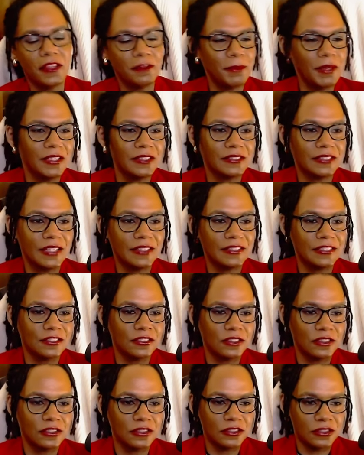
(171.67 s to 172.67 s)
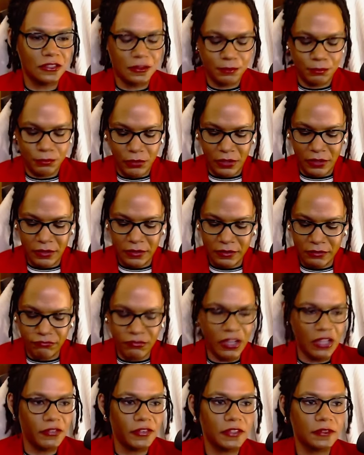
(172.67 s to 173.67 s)
makes sense. It's
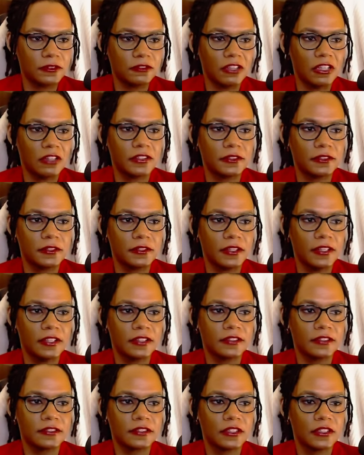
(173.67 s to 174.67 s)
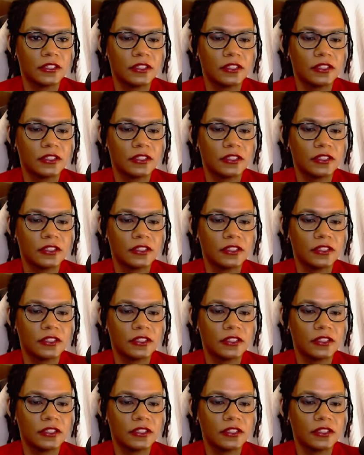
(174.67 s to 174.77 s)
relevant to this.